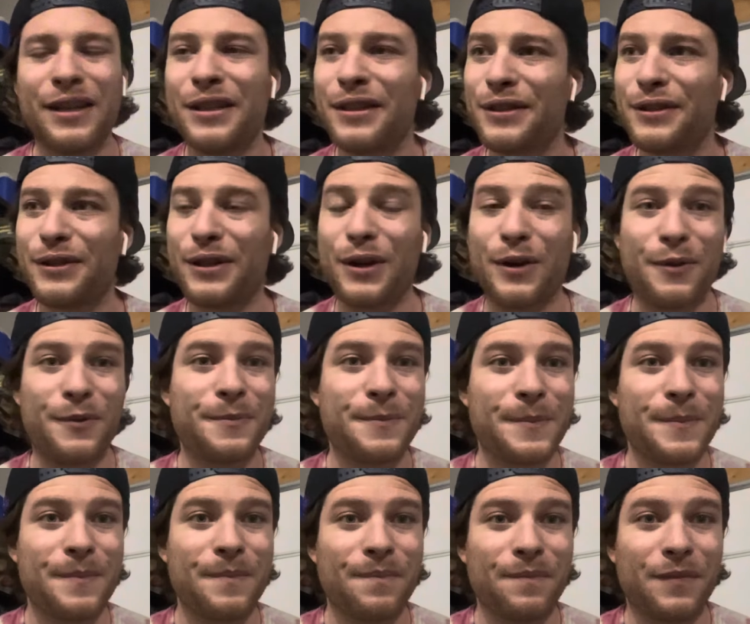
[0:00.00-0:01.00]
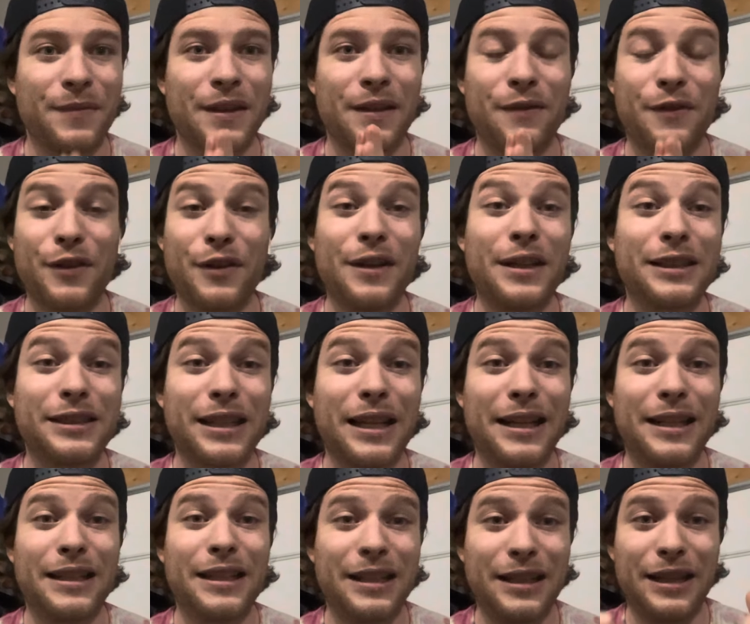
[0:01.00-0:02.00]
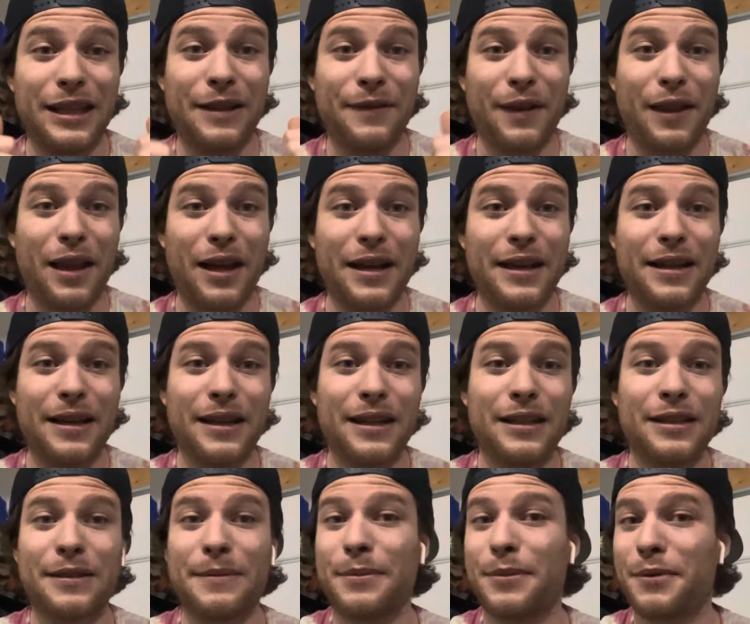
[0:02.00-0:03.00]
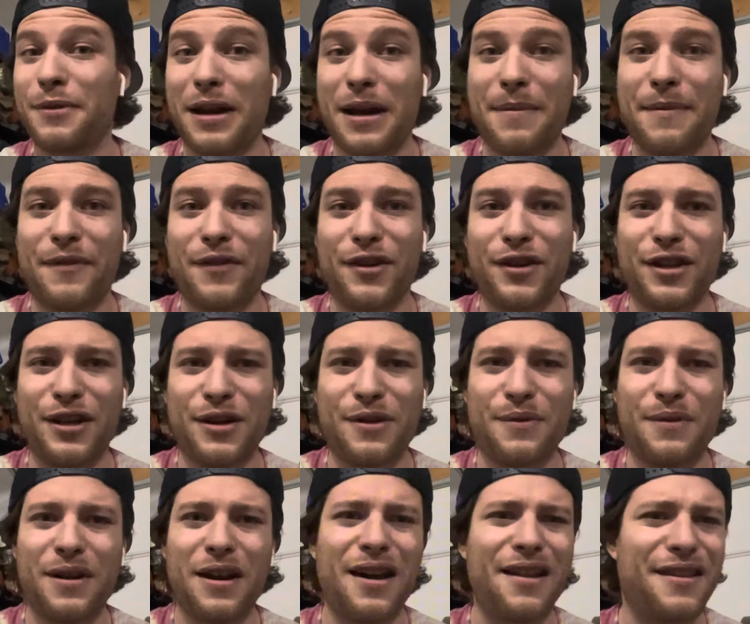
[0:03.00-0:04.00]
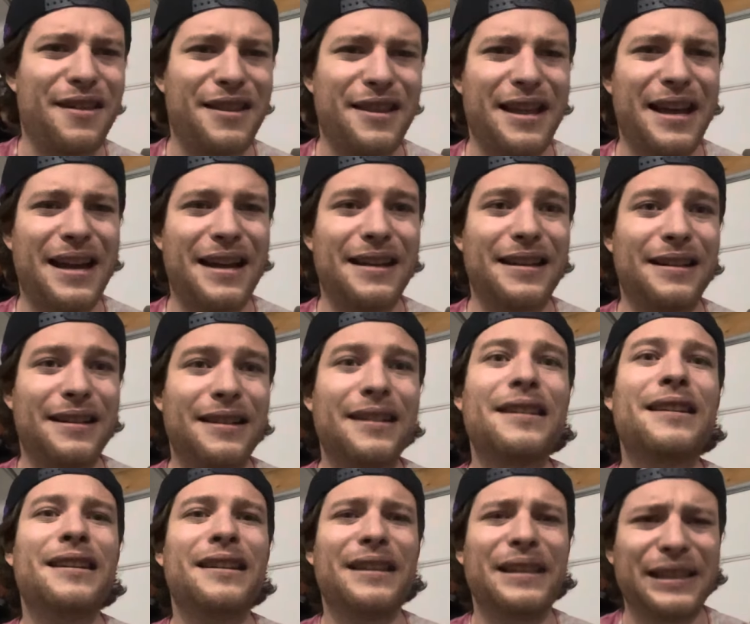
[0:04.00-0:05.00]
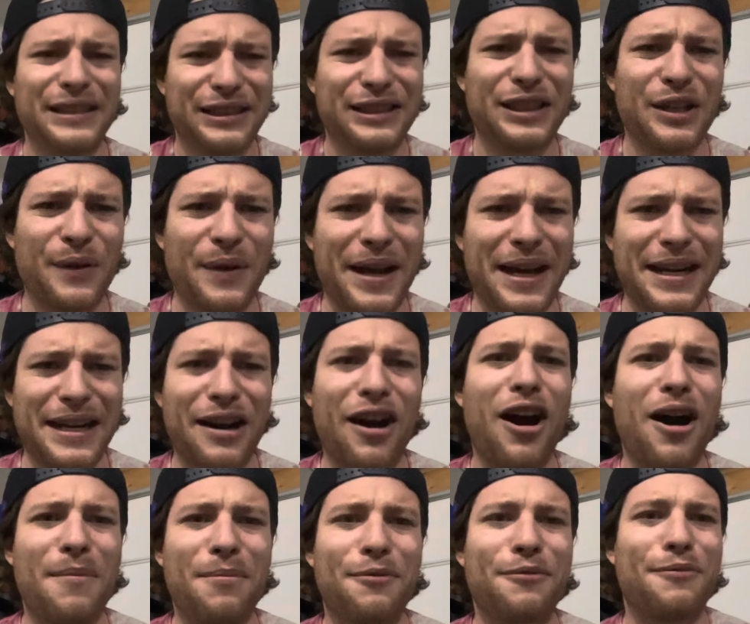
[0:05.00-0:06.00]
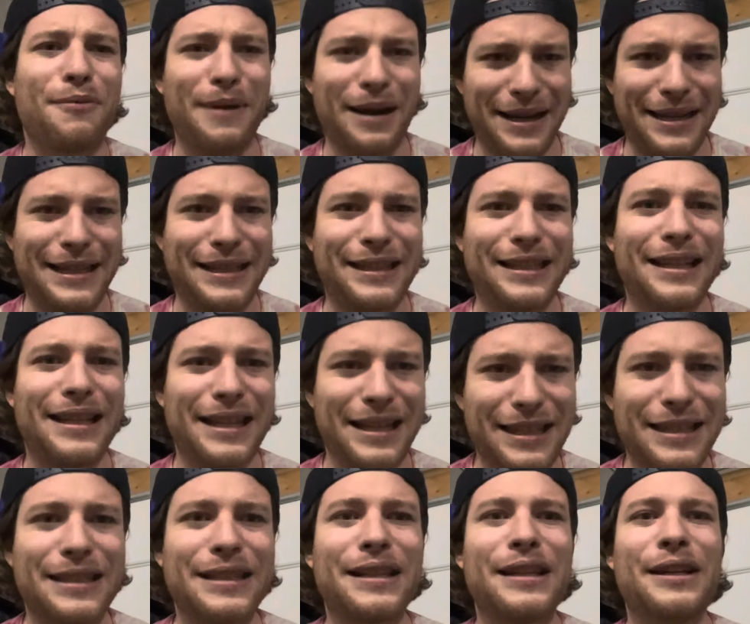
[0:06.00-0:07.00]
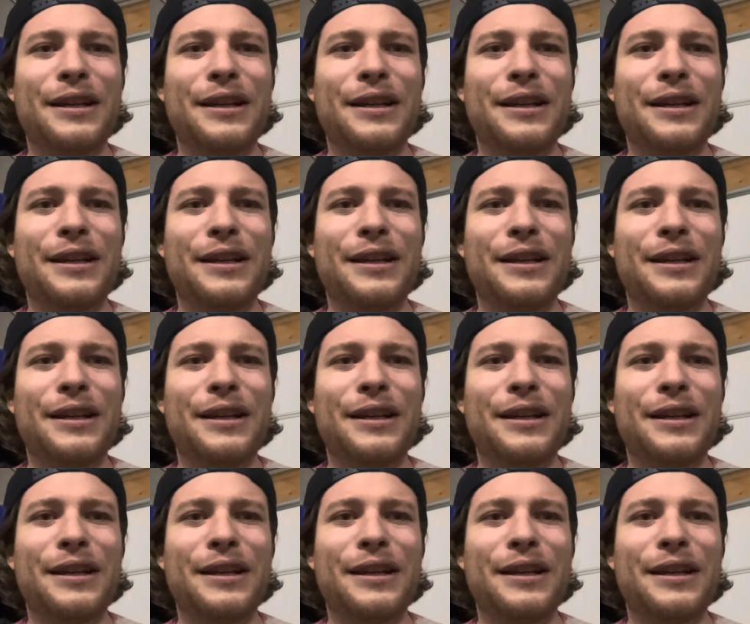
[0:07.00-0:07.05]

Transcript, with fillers: So, if you're excited, leave a like, subscribe if you're new, other than that, let's just go ahead and hop right into this